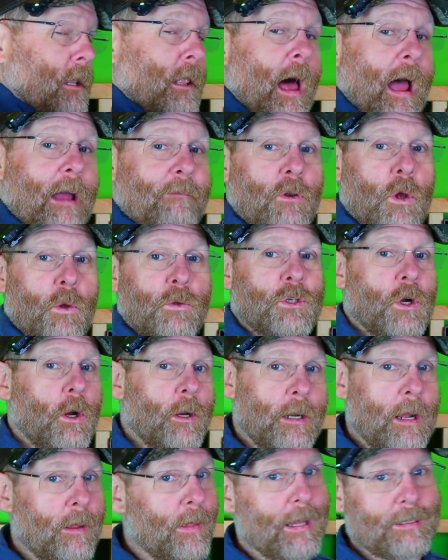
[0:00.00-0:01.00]
a live known
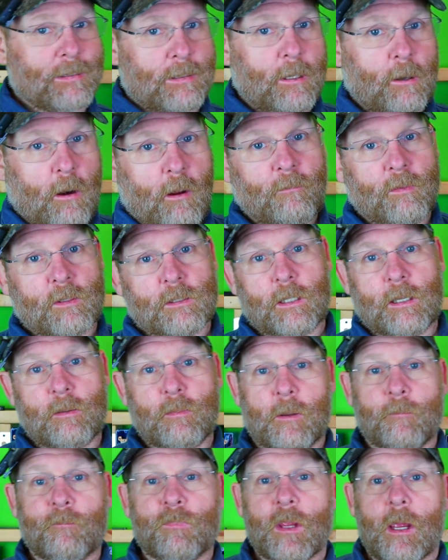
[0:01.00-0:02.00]
circuit. Now, that's dead, obviously,
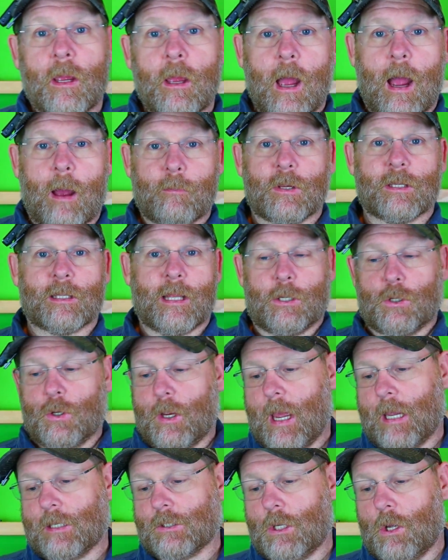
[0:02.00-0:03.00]
but I'm just letting you
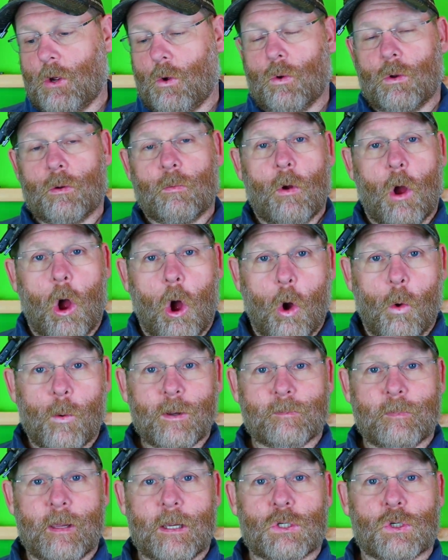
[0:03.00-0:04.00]
guys know.
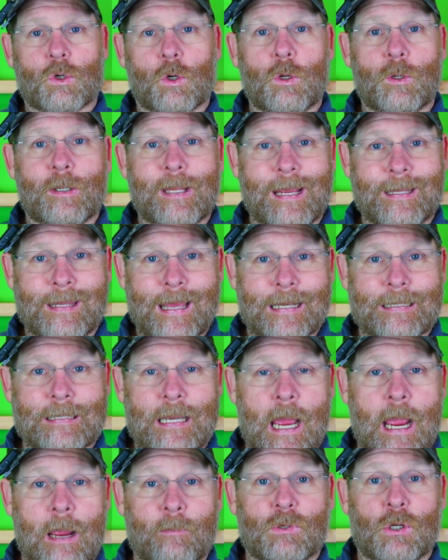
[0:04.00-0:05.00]
Always make sure you take that
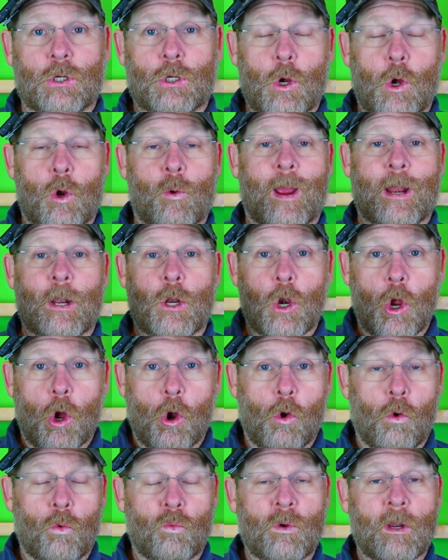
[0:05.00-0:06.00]
time to go to a
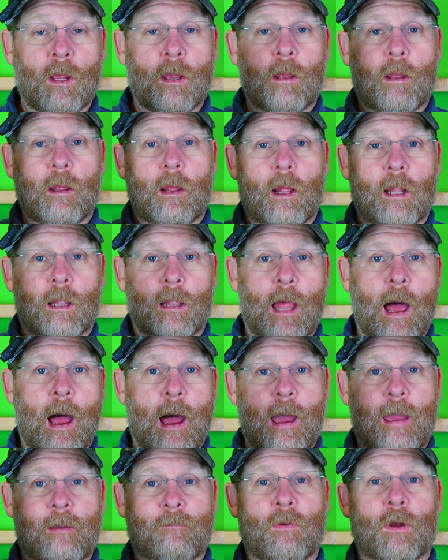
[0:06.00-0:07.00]
known
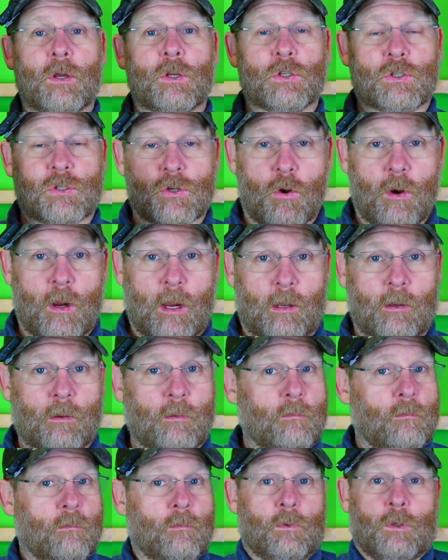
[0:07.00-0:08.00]
live circuit.
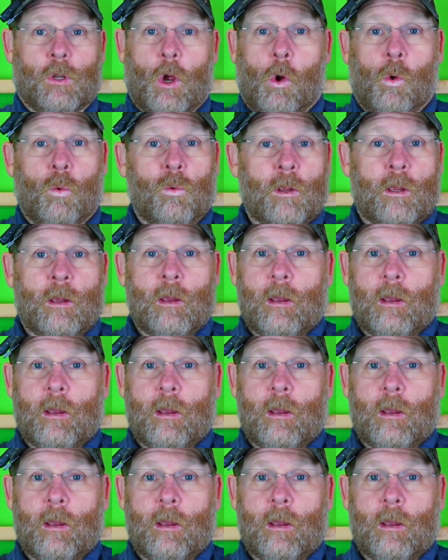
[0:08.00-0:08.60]
Don't